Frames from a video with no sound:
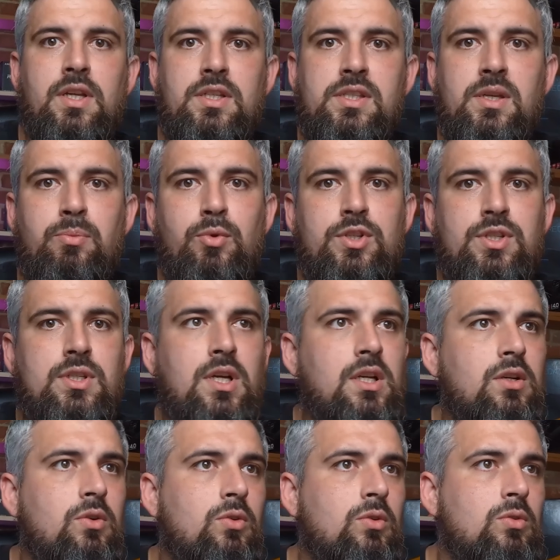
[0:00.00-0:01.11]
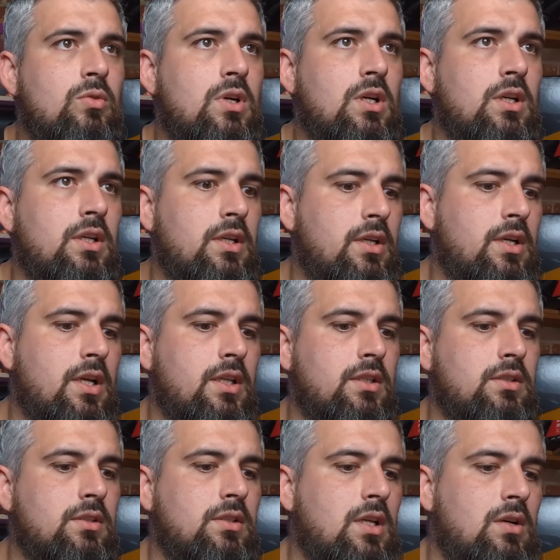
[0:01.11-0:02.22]
Next step, we're just gonna go on Google and write
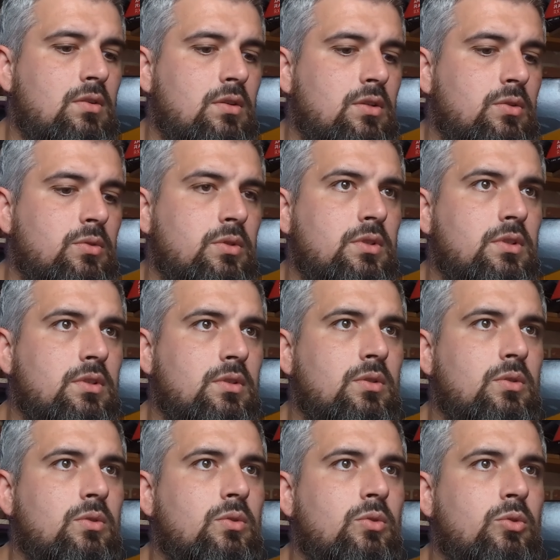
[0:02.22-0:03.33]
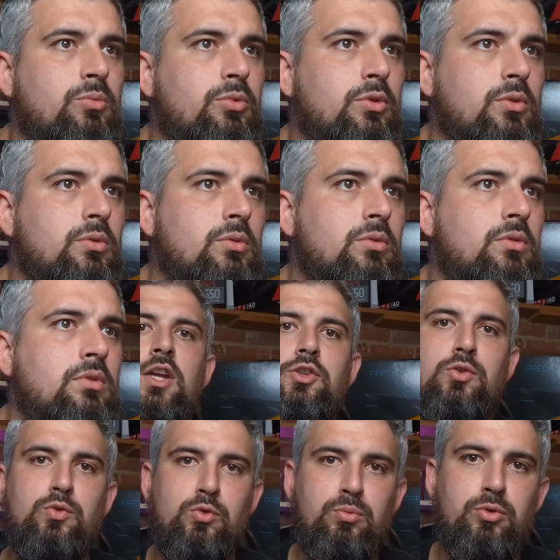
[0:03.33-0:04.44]
download Ubuntu. I
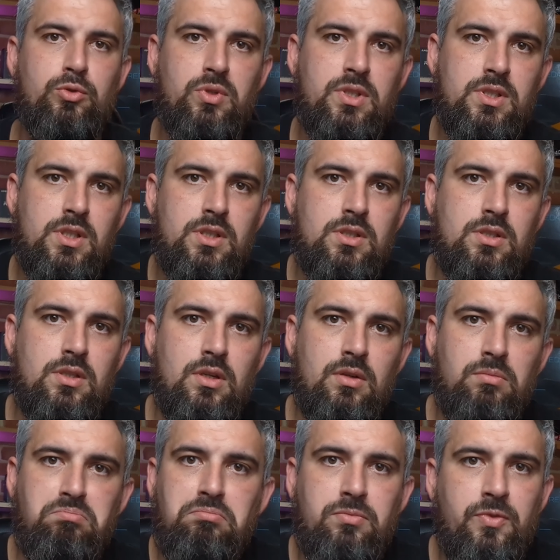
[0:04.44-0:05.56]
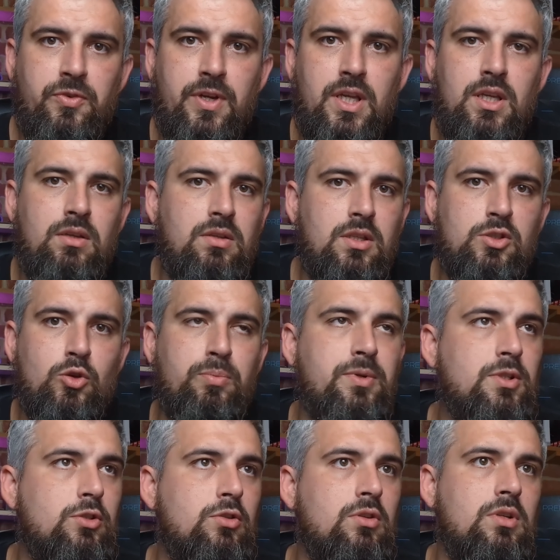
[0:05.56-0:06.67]
chose Ubuntu as it's free, it's
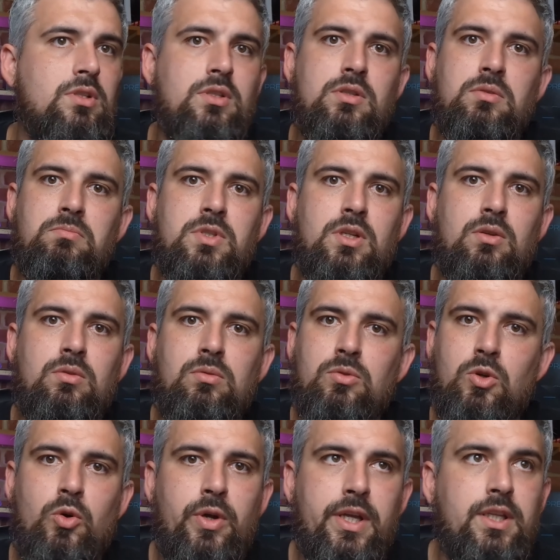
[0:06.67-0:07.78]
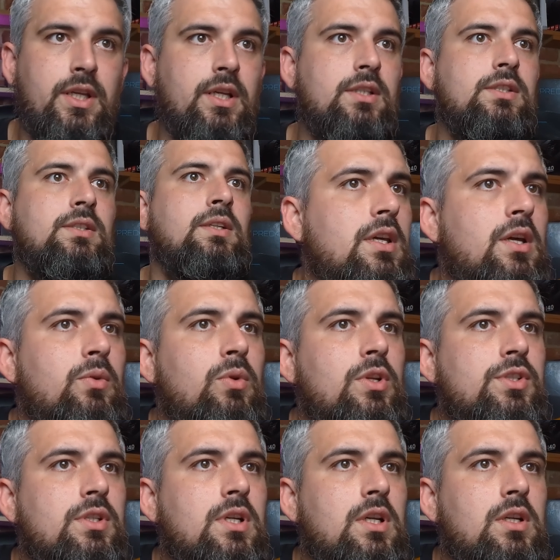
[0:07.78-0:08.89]
open source, so no headaches. Here we're
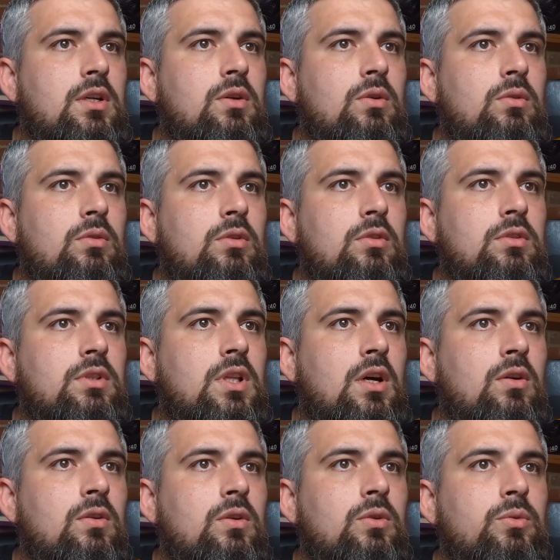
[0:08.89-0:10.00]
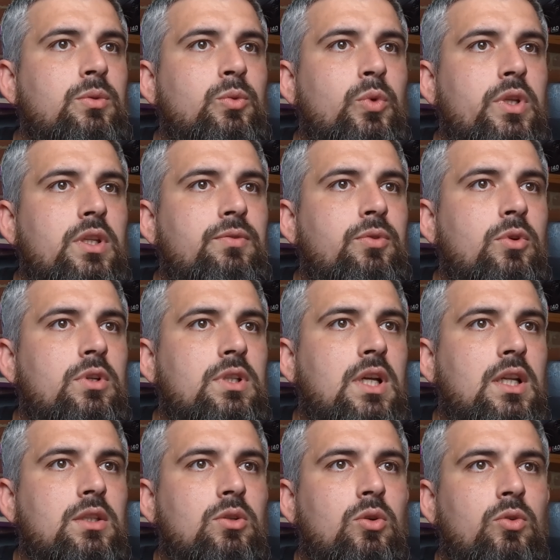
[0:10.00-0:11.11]
just gonna go on download
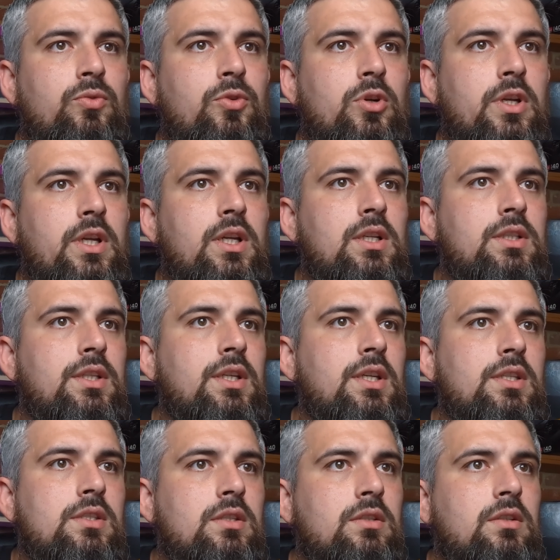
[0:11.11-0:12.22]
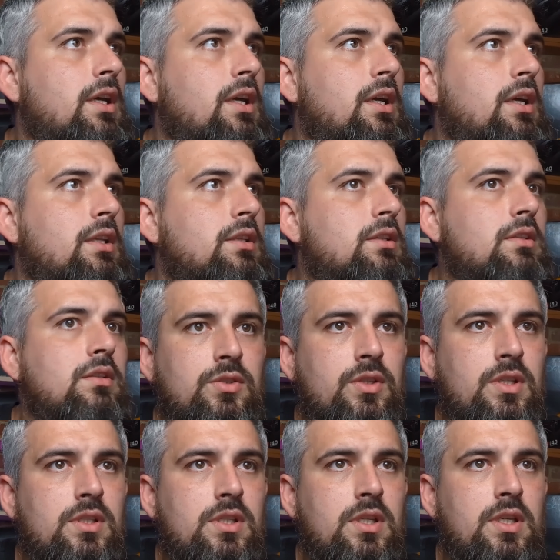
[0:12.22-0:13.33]
24.04 LTS, and as you
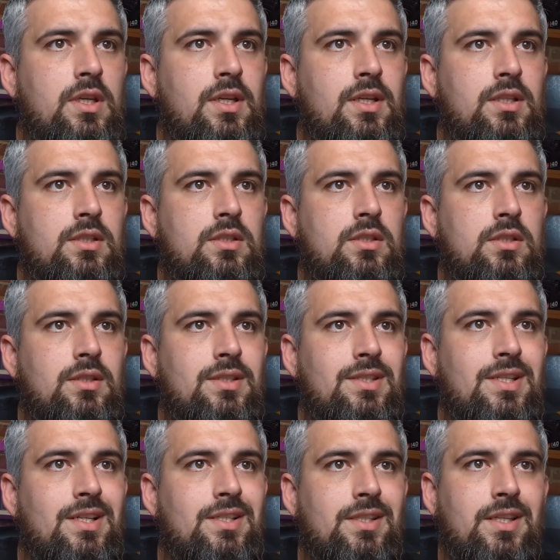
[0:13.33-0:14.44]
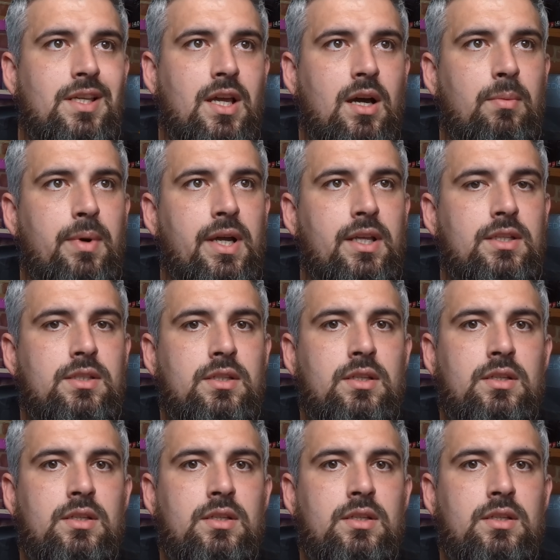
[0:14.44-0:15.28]
can see here, it's 6 gigabytes.